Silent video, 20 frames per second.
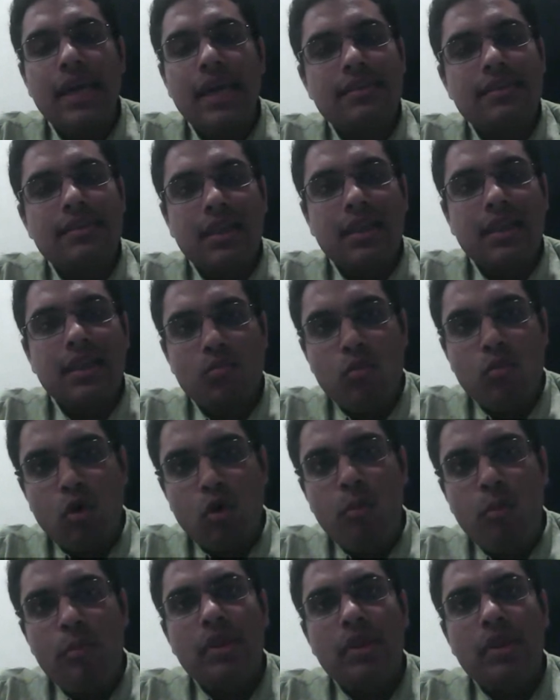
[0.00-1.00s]
is that the
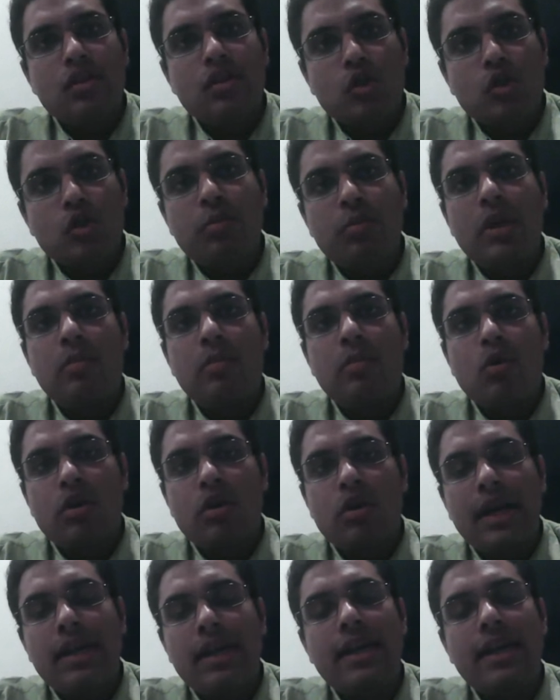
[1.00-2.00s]
moment the Supreme Court
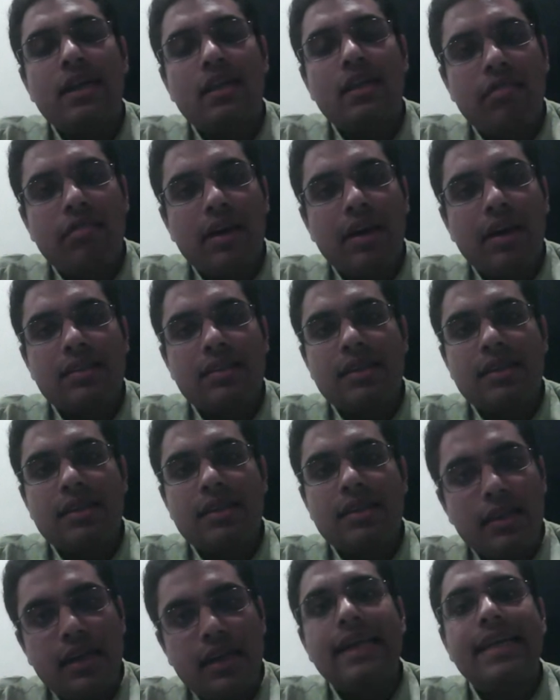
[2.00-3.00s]
identifies
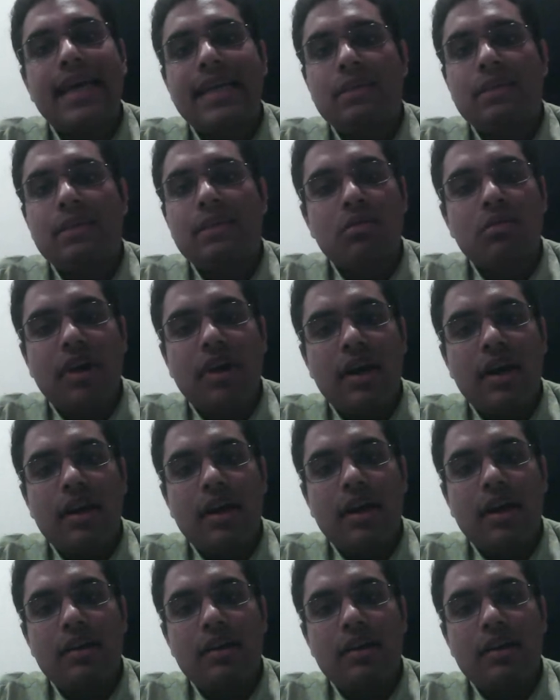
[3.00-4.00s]
that the right has been
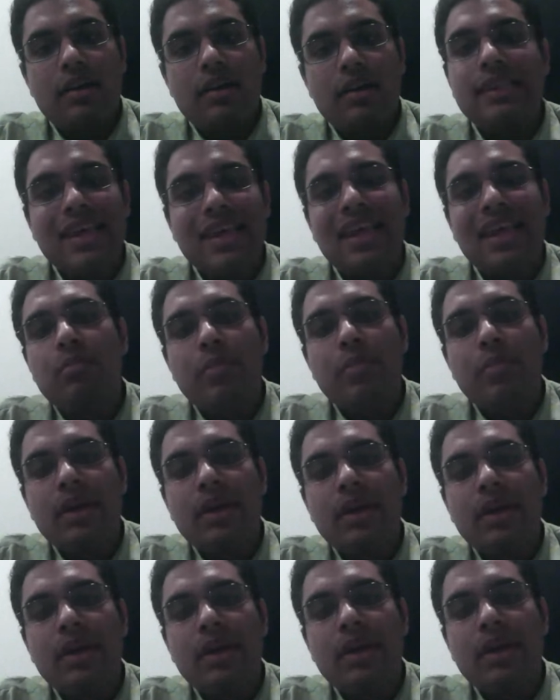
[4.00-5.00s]
violated, it then
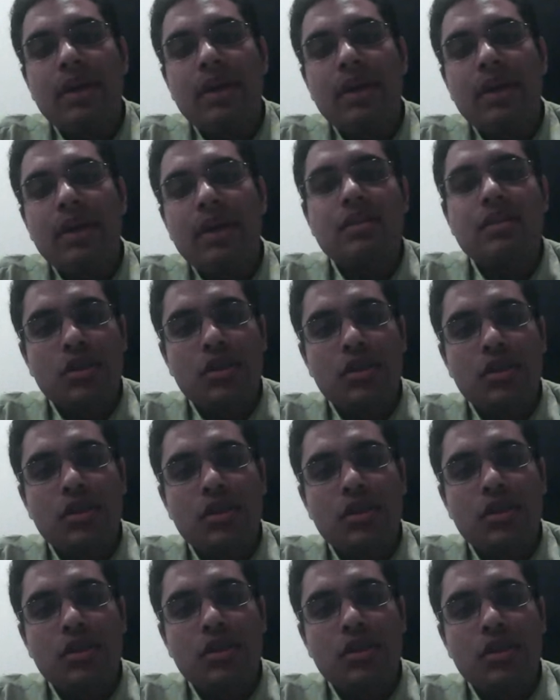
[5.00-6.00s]
begins the process
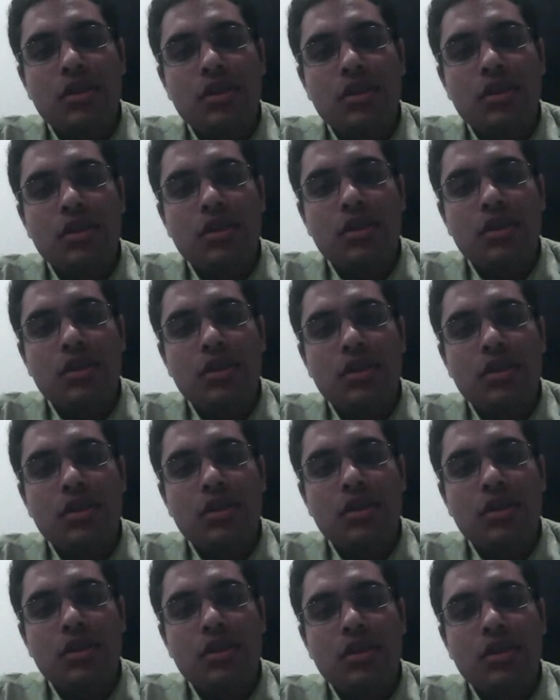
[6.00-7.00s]
of crafting
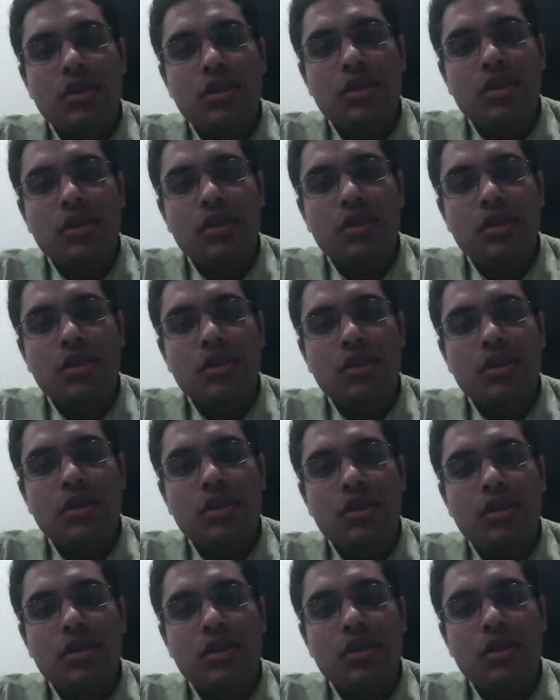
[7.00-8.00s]
a unique form
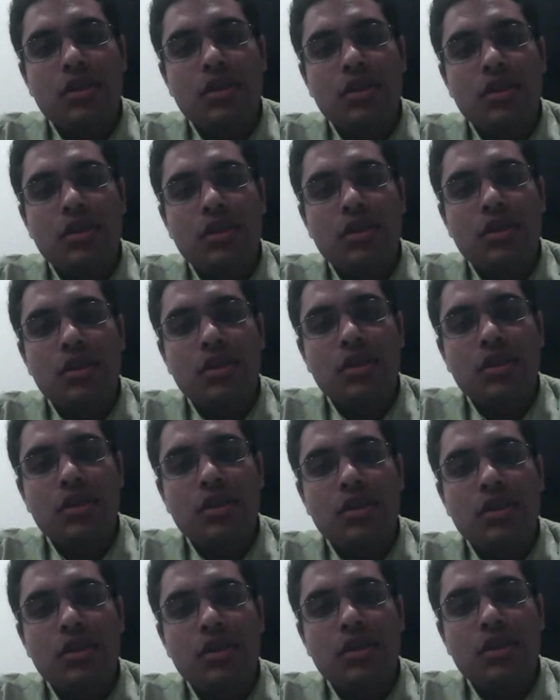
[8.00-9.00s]
of remedy
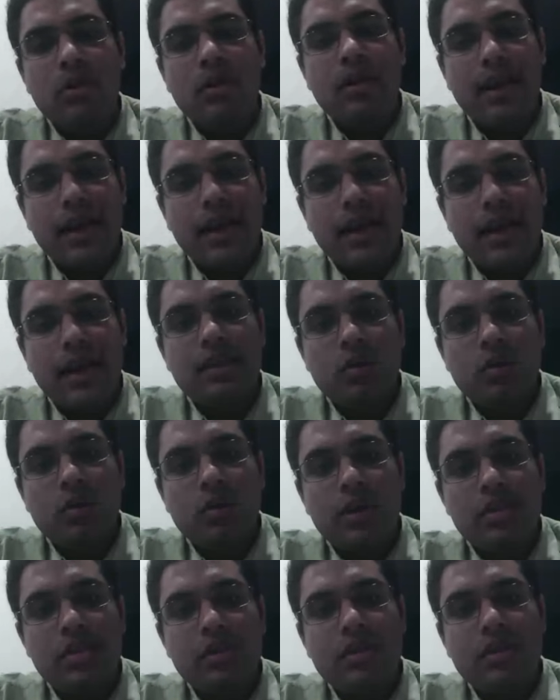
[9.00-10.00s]
depending upon the right
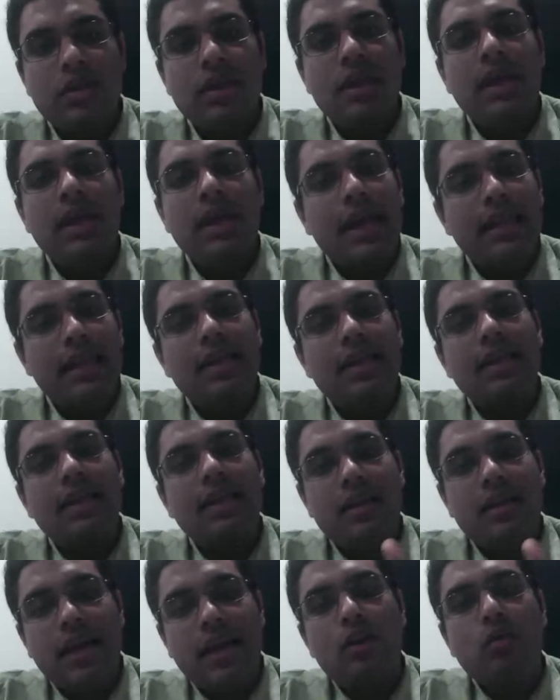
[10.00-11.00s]
in question, and
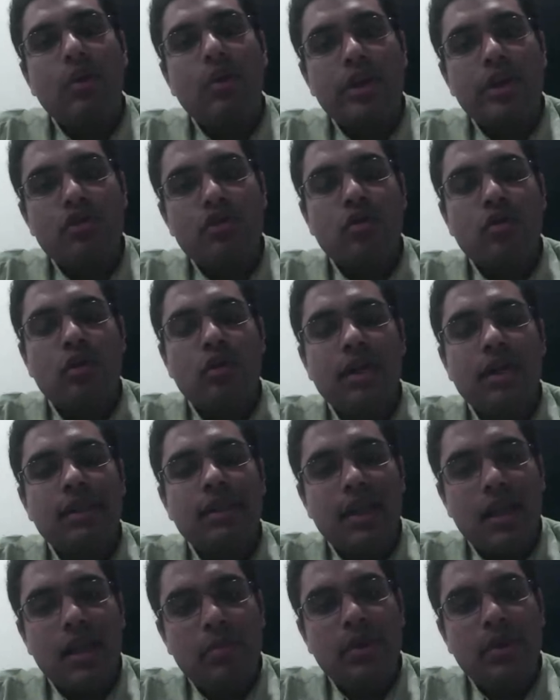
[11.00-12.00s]
then trying to ensure
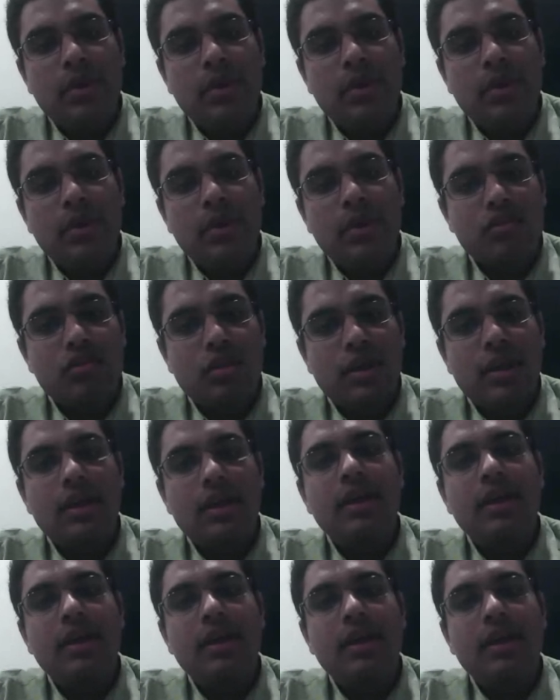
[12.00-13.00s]
that the remedy is
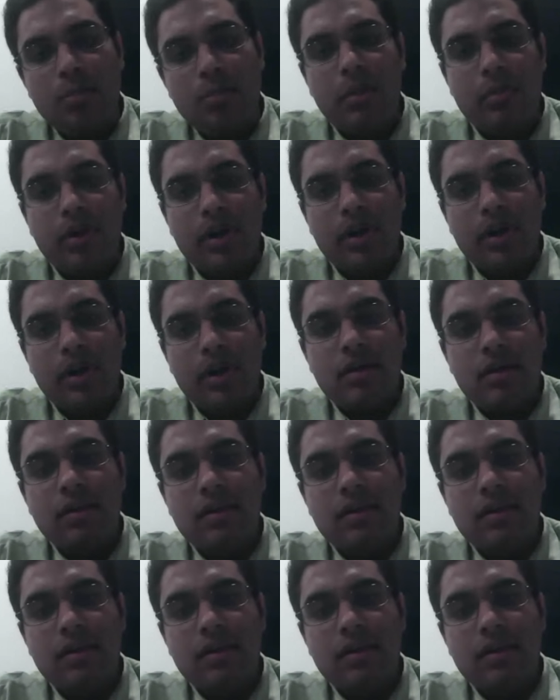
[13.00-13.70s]
actually implemented.